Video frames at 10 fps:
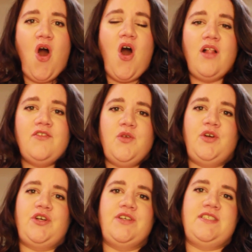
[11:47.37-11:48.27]
all of the
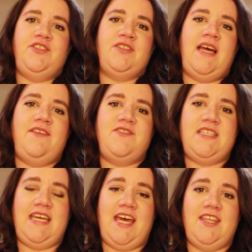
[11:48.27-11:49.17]
girls in your life
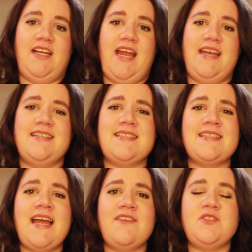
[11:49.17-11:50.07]
together, and it
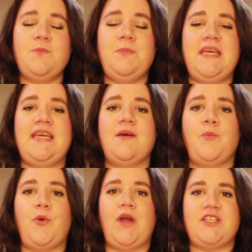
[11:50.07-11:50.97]
doesn't have to be a
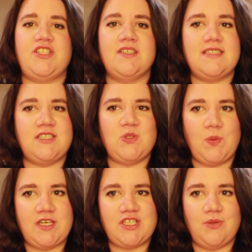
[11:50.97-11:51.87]
pressure
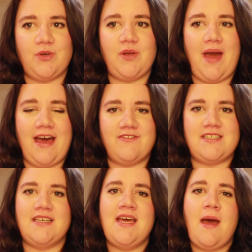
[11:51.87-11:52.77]
situation where you have
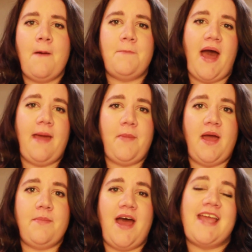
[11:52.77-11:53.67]
to
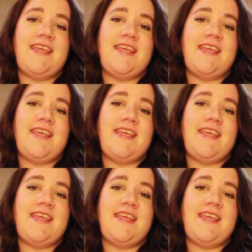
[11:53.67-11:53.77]
buy.